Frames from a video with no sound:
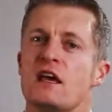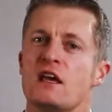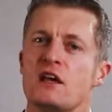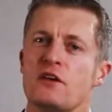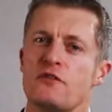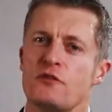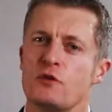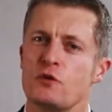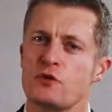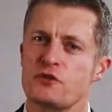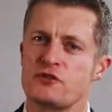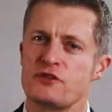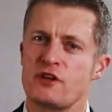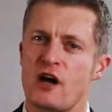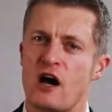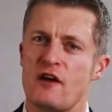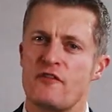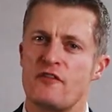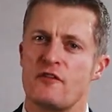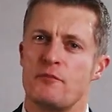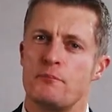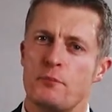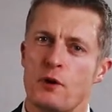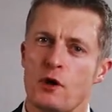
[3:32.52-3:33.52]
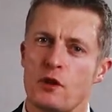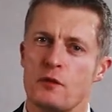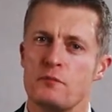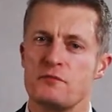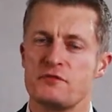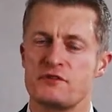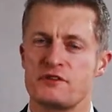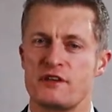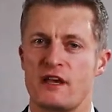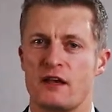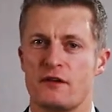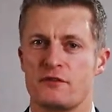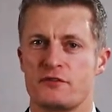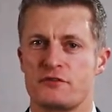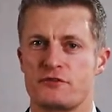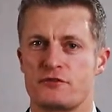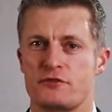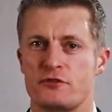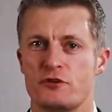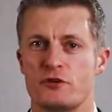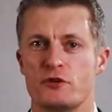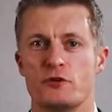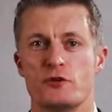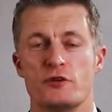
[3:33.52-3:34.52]
If your staff have put themselves
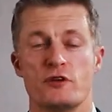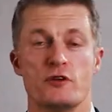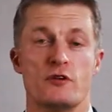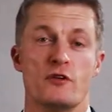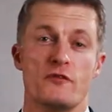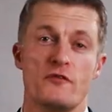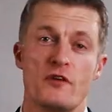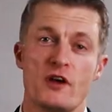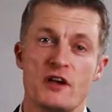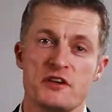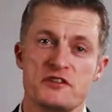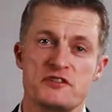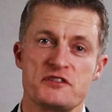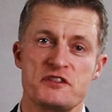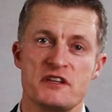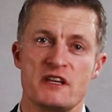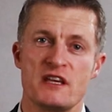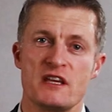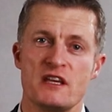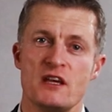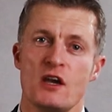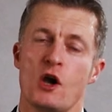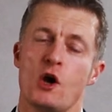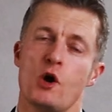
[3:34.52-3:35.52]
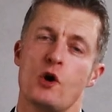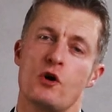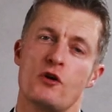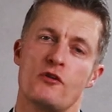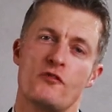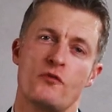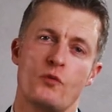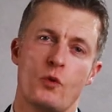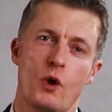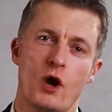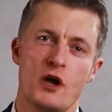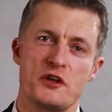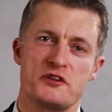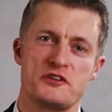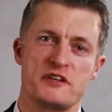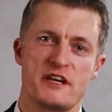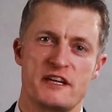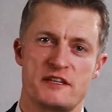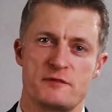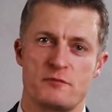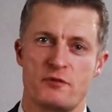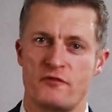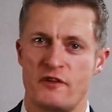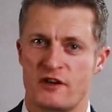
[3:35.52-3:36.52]
through university or have worked to
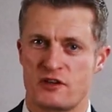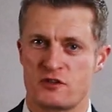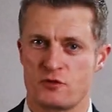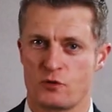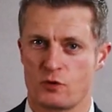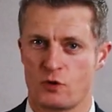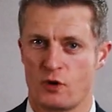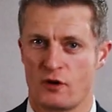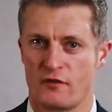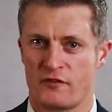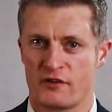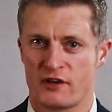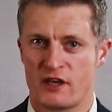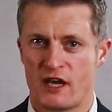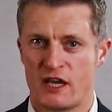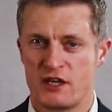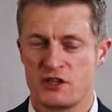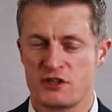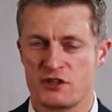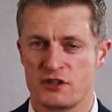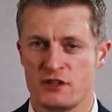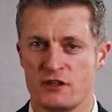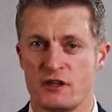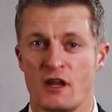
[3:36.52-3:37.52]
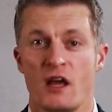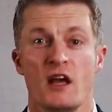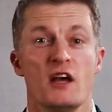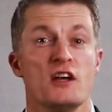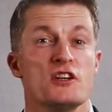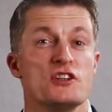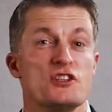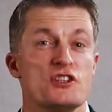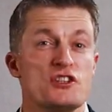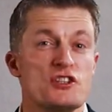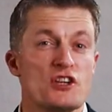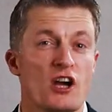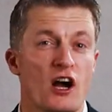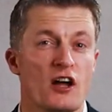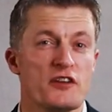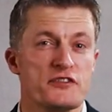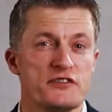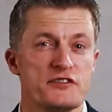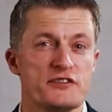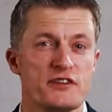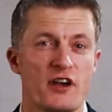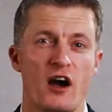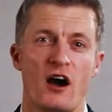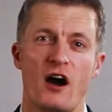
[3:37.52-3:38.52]
get a professional qualification,
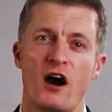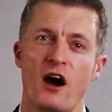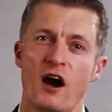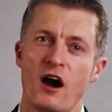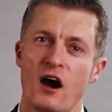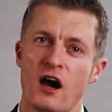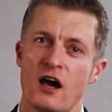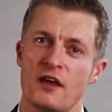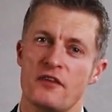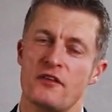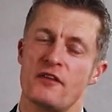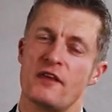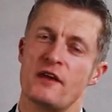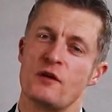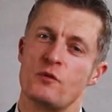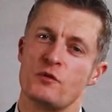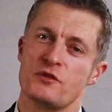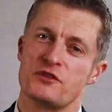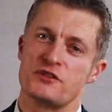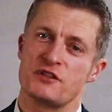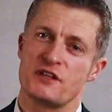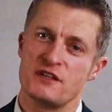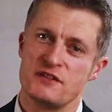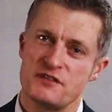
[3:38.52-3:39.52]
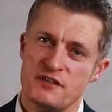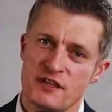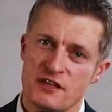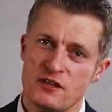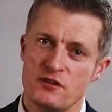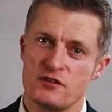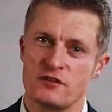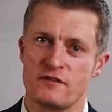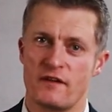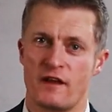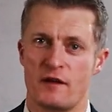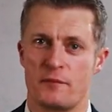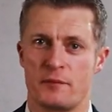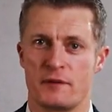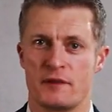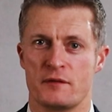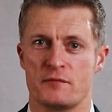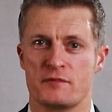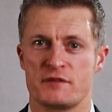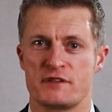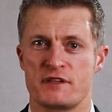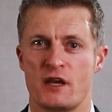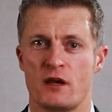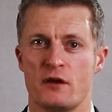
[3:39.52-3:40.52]
chances are high that they want to continue developing
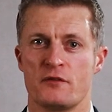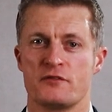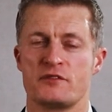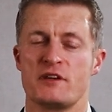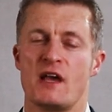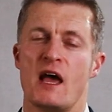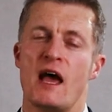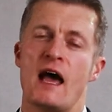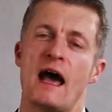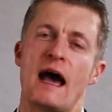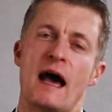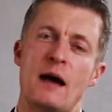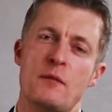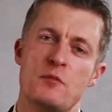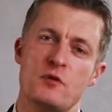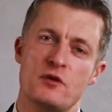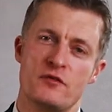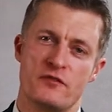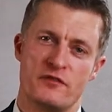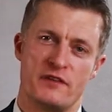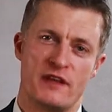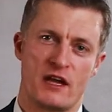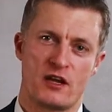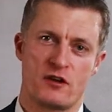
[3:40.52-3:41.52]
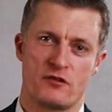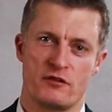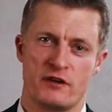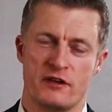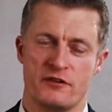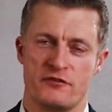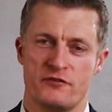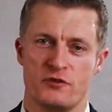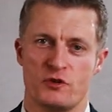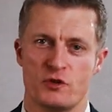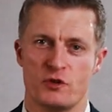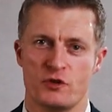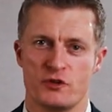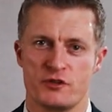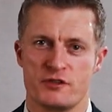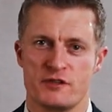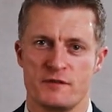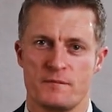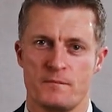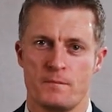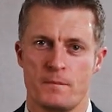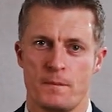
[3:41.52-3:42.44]
themselves and moving their career forward.